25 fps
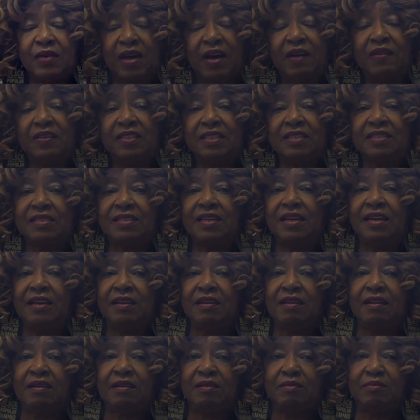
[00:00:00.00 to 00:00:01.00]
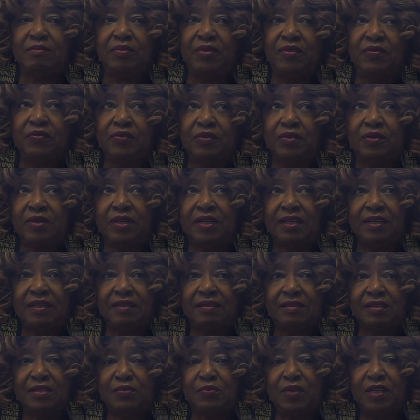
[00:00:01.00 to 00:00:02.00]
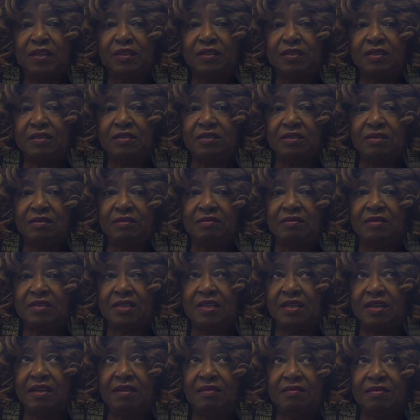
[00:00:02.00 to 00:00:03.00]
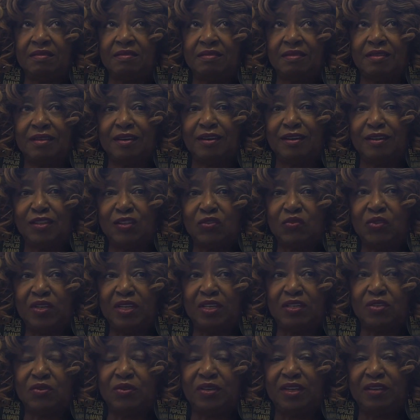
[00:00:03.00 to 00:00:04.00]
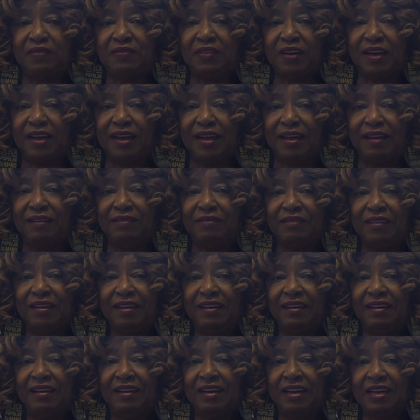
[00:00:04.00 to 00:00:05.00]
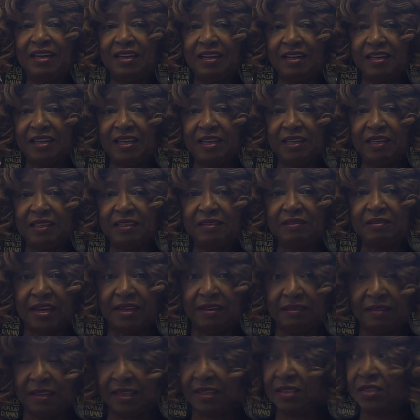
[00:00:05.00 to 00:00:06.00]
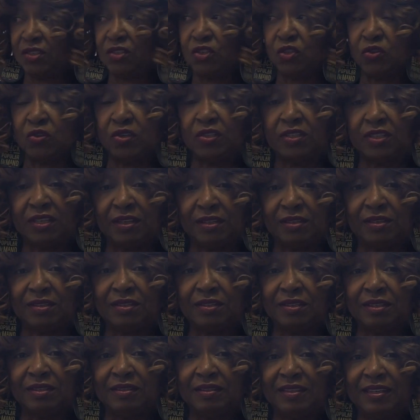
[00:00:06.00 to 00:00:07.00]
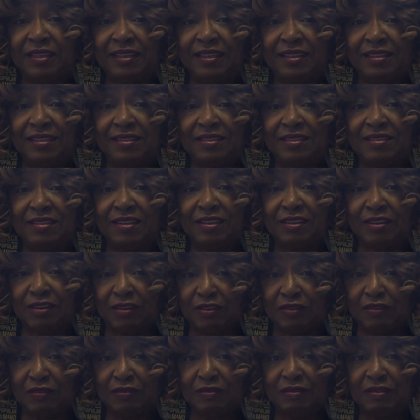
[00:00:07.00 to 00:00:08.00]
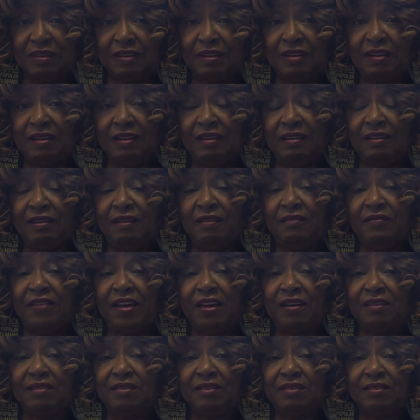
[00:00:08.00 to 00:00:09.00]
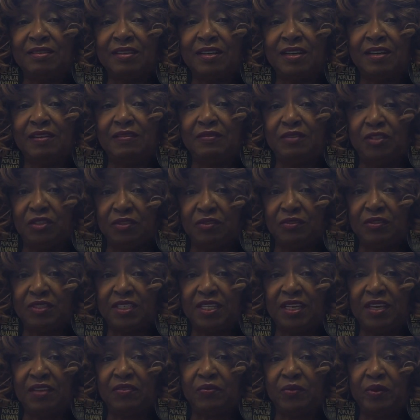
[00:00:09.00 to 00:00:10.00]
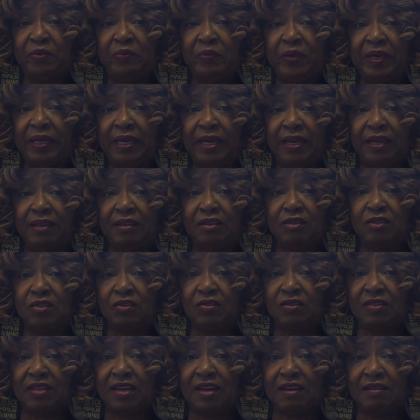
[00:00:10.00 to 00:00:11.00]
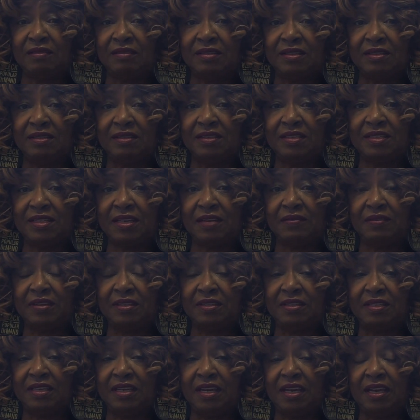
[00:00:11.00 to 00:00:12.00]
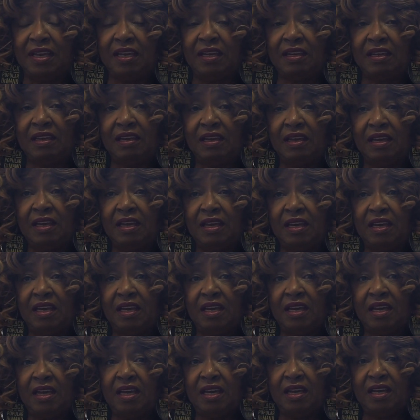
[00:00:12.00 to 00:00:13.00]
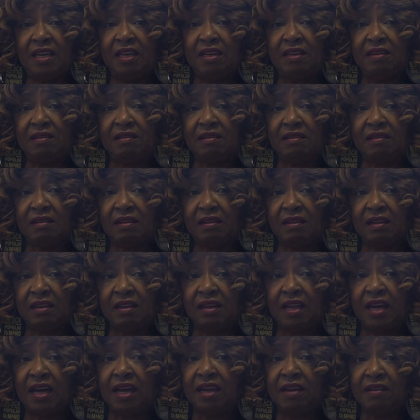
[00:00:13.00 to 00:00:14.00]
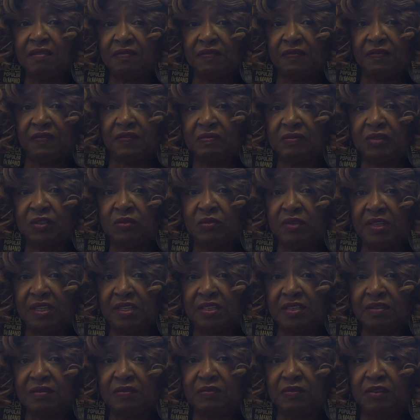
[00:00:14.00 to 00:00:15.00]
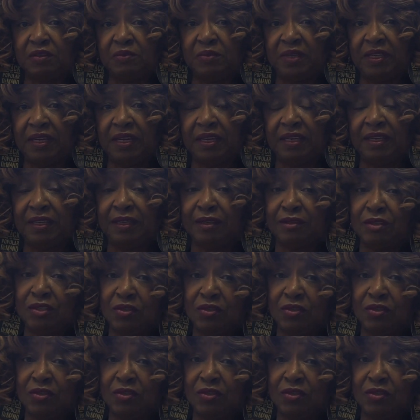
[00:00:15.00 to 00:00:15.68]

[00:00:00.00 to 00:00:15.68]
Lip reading: I would just say, before I speak to Juneteenth 2025, yes, George Hunter is the co-founder of Juneteenth. We began in 2017, and a lot of the reason for beginning in